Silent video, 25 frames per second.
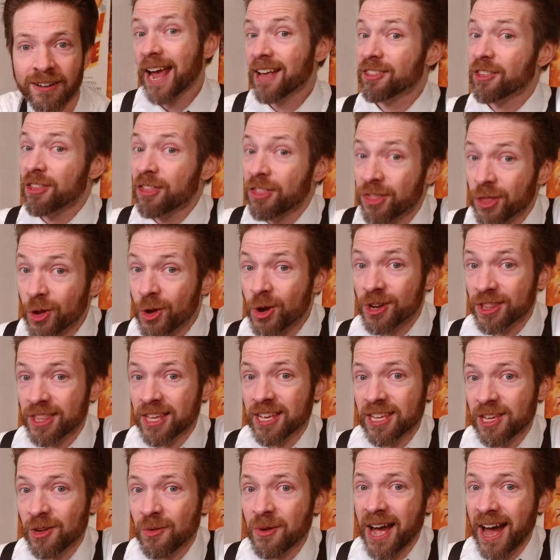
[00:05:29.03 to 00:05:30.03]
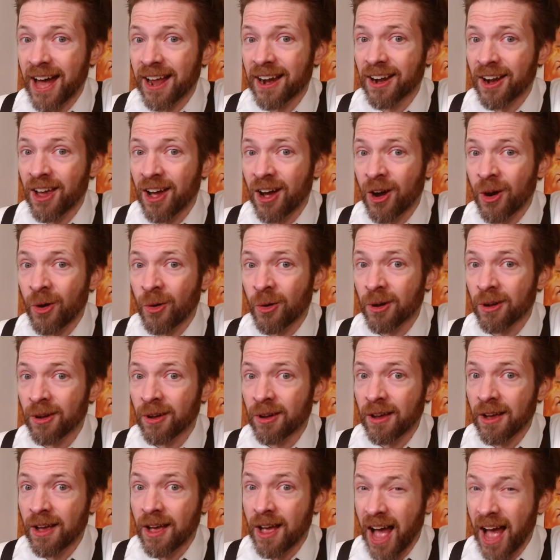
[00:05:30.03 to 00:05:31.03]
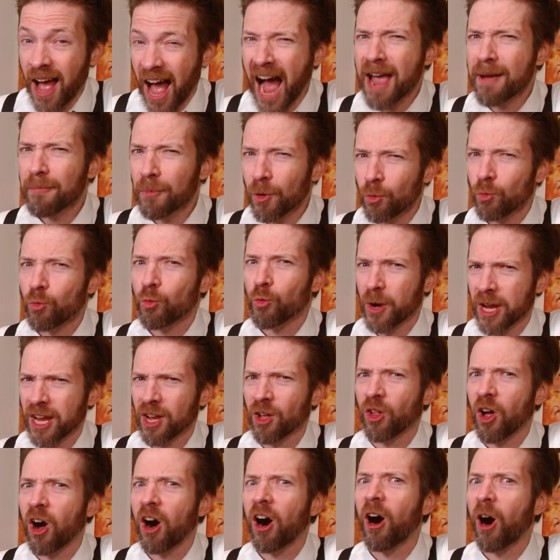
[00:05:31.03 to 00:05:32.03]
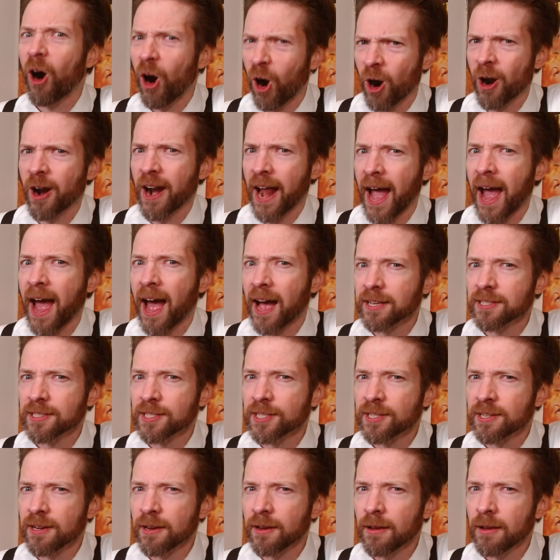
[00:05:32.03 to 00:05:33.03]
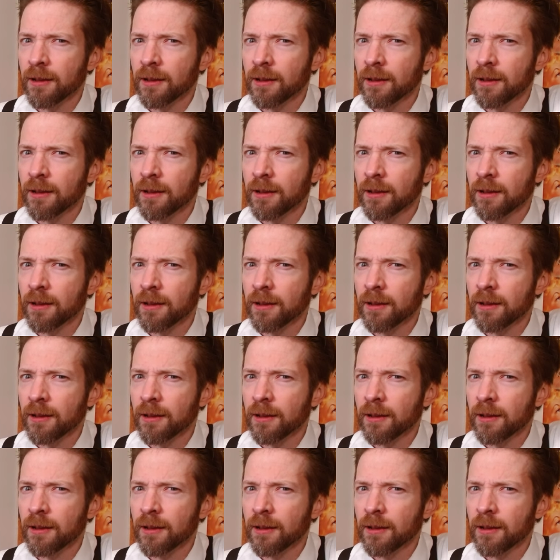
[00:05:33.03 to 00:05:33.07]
And the third thing you gotta know, I'm a real hard ass.